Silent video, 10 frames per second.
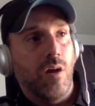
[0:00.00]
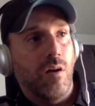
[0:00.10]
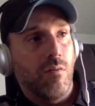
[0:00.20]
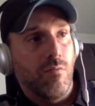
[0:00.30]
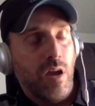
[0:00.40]

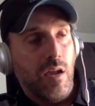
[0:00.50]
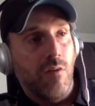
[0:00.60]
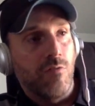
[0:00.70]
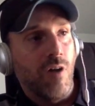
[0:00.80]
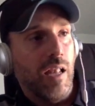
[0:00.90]
where
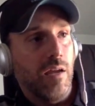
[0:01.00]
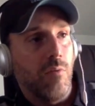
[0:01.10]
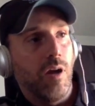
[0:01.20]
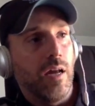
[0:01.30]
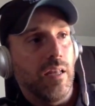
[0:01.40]
right here in
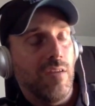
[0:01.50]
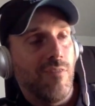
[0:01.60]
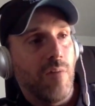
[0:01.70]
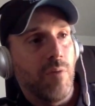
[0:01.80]
Raleigh where I live,